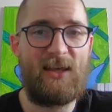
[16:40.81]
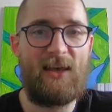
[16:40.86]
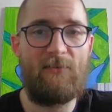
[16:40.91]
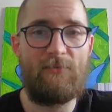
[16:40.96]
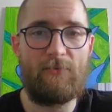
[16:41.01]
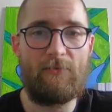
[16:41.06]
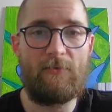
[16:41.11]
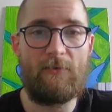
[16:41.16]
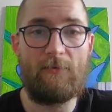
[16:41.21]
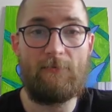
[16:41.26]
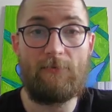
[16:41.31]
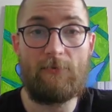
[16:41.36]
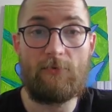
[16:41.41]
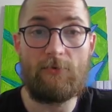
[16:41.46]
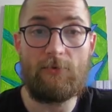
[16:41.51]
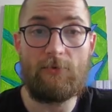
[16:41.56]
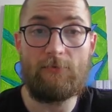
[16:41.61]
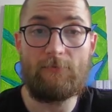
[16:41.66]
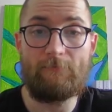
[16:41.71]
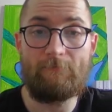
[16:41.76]
everything for
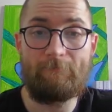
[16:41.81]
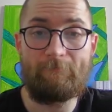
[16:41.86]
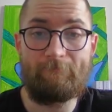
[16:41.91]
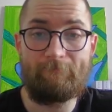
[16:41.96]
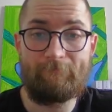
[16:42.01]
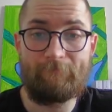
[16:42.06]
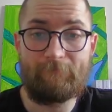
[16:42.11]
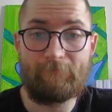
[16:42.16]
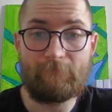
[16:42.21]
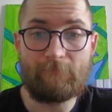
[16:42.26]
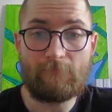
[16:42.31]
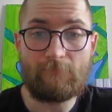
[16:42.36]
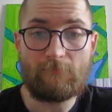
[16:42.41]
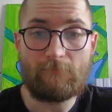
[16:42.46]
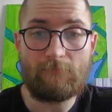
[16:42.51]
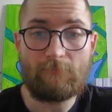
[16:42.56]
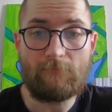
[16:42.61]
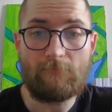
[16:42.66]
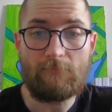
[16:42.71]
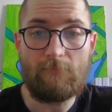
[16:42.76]
you.
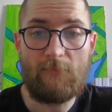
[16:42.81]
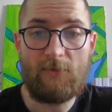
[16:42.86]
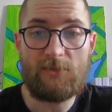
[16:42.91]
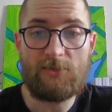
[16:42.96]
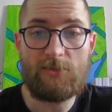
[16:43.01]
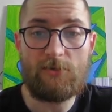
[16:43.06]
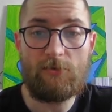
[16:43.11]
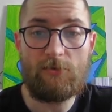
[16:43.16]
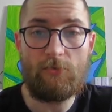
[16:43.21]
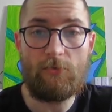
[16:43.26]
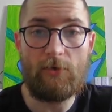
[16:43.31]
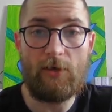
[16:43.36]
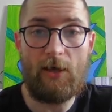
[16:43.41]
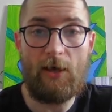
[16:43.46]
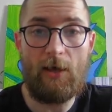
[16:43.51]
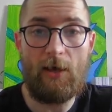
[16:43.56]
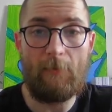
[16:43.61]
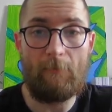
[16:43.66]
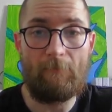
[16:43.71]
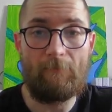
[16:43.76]
So
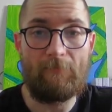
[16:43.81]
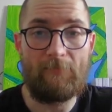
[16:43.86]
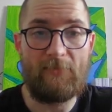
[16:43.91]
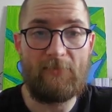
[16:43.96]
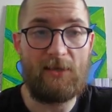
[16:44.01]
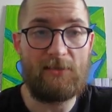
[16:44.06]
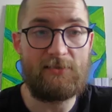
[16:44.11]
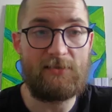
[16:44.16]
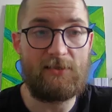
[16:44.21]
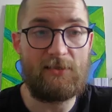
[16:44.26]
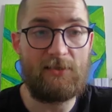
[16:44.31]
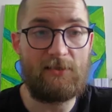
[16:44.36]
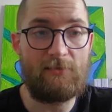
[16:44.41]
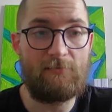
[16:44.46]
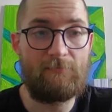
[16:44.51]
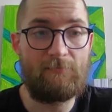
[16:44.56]
yeah, that's it.